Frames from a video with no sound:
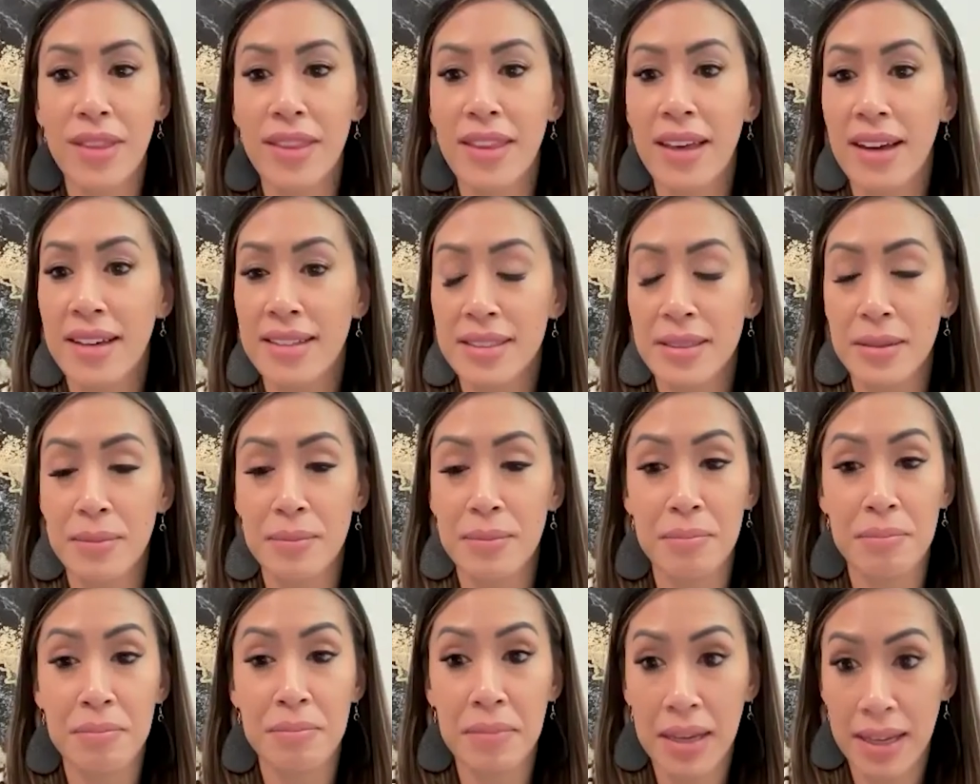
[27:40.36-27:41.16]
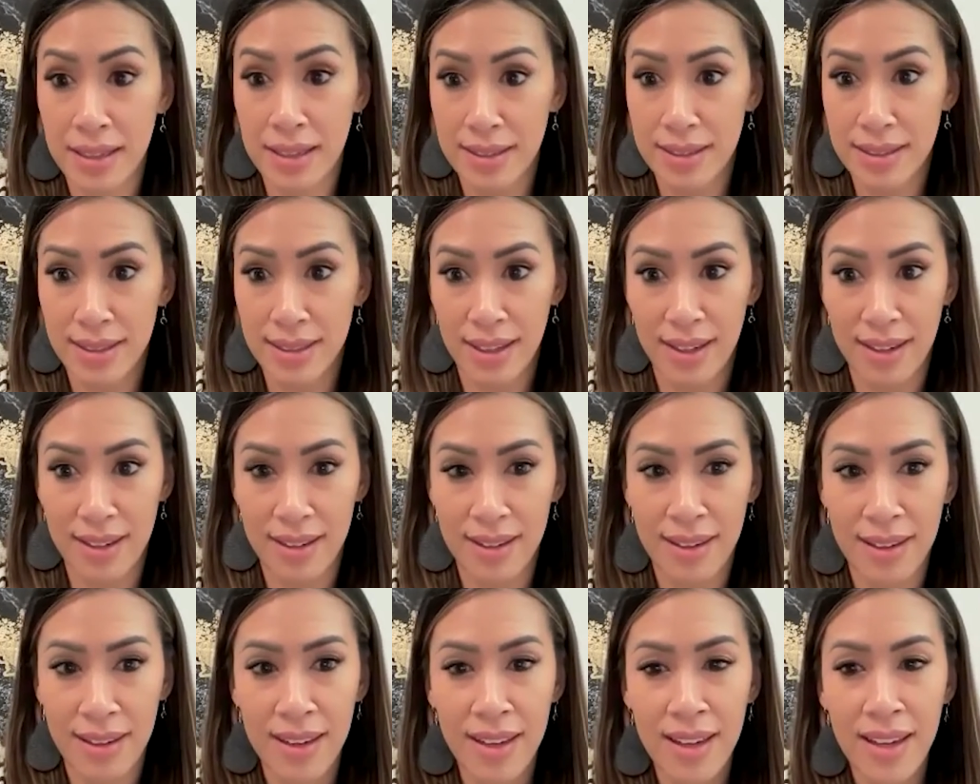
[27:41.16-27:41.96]
That's
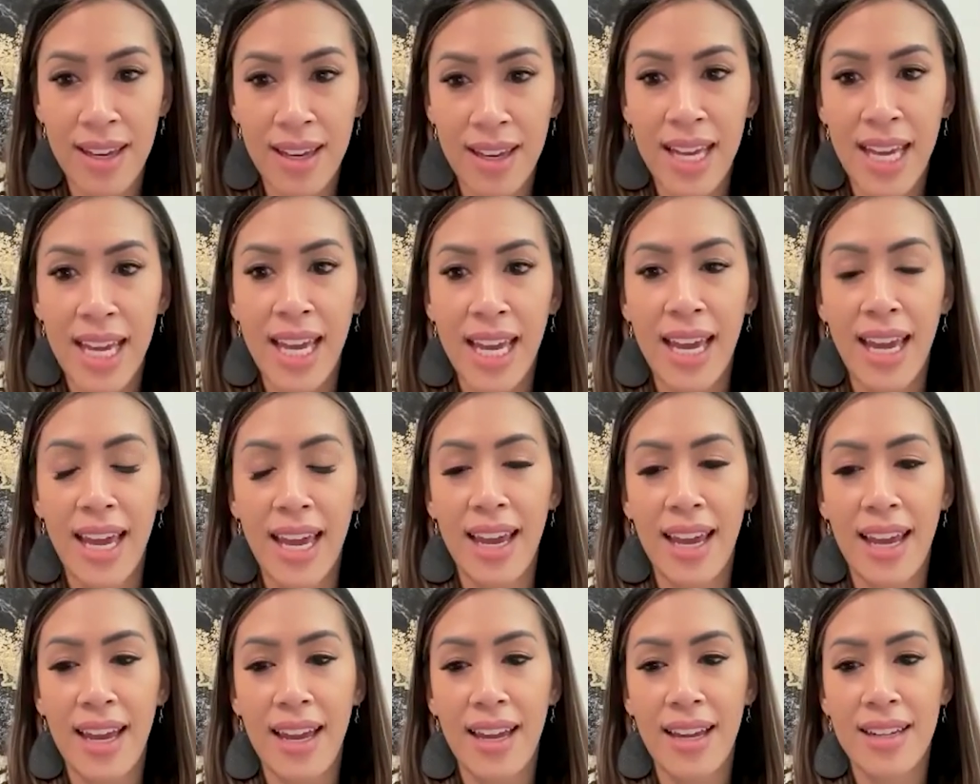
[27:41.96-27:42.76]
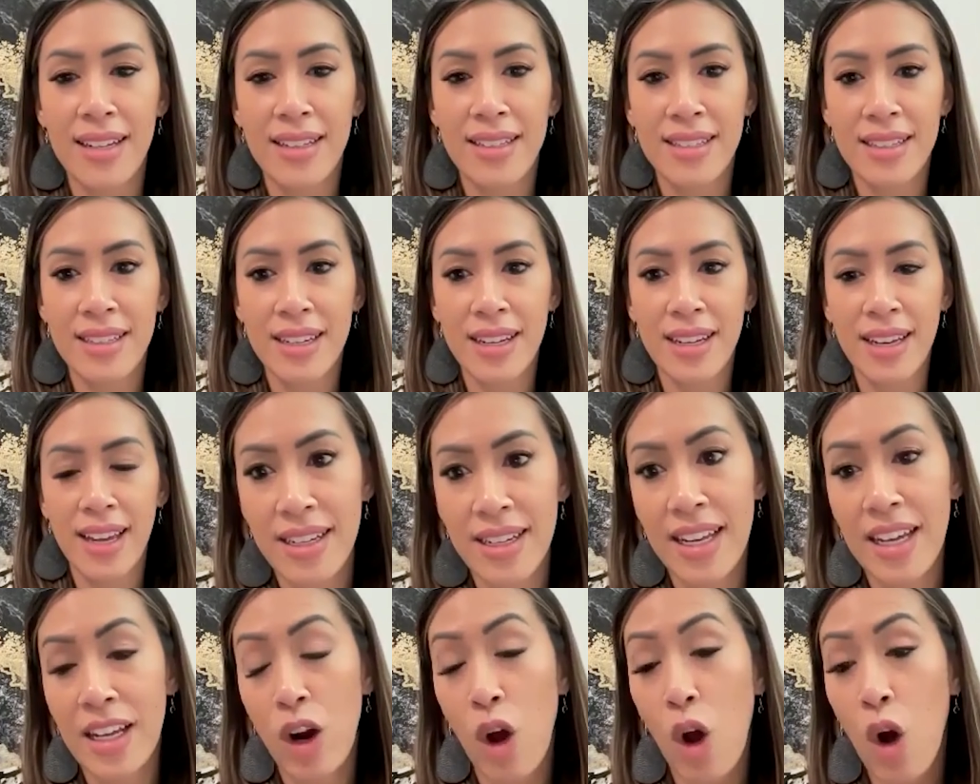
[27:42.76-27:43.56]
amazing and
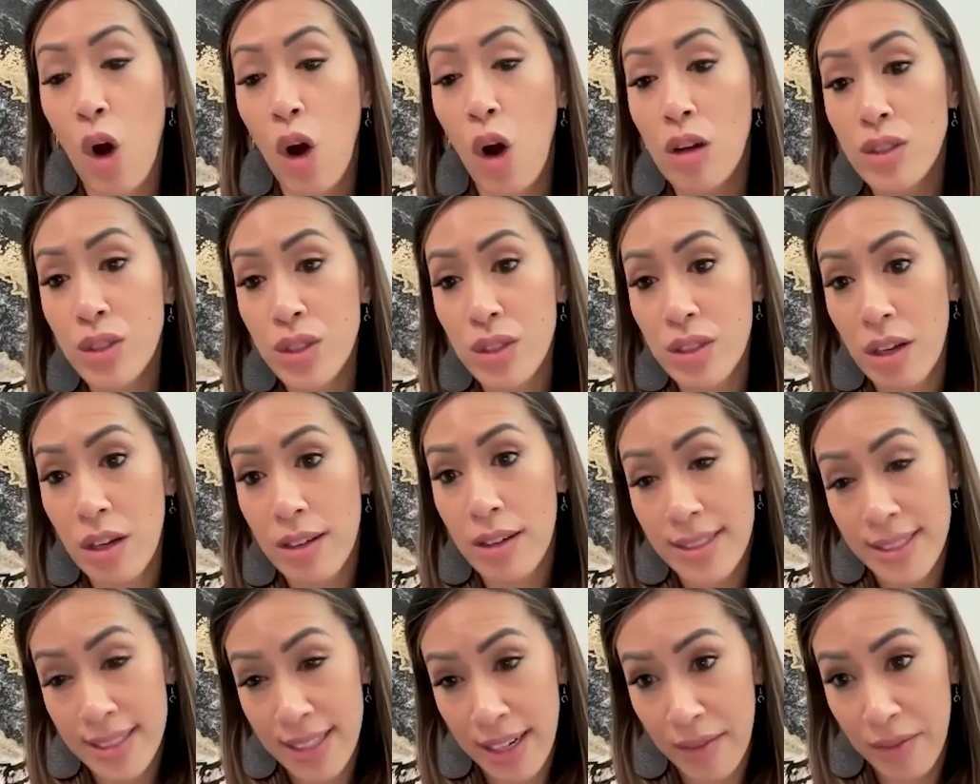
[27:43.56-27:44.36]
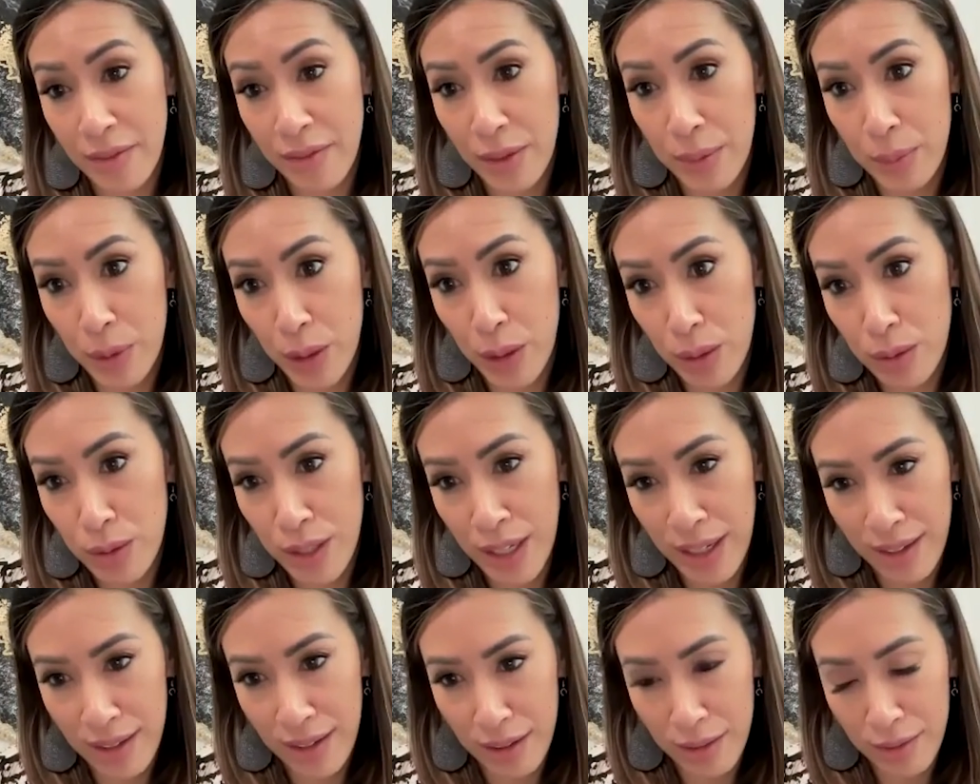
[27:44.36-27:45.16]
it all st- from you
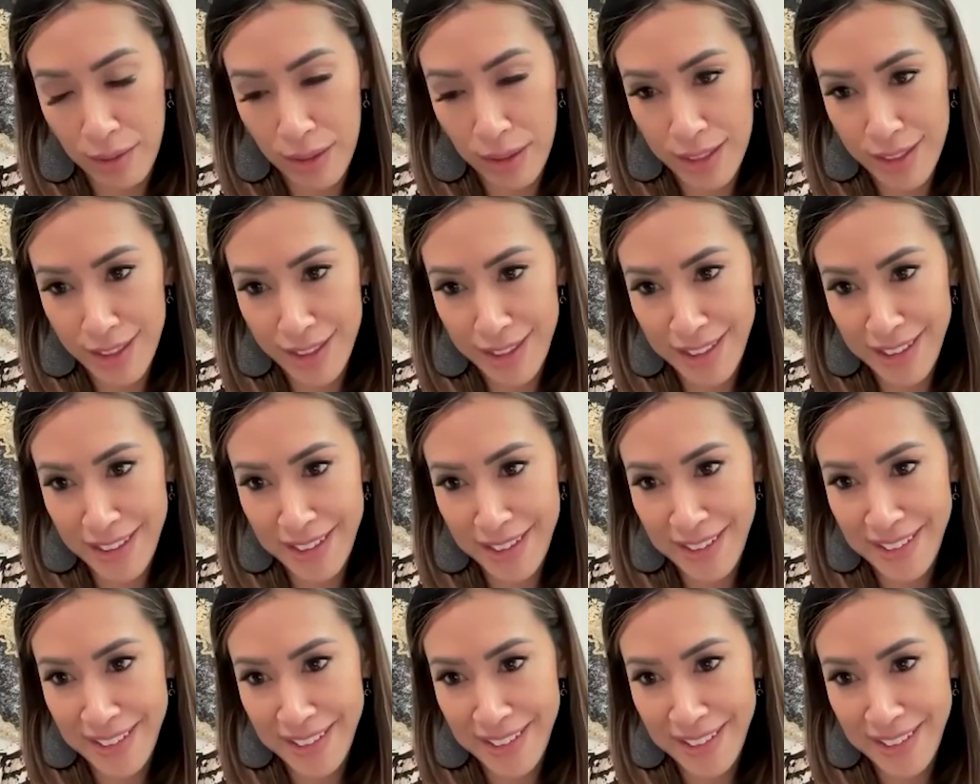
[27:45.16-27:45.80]
taking a risk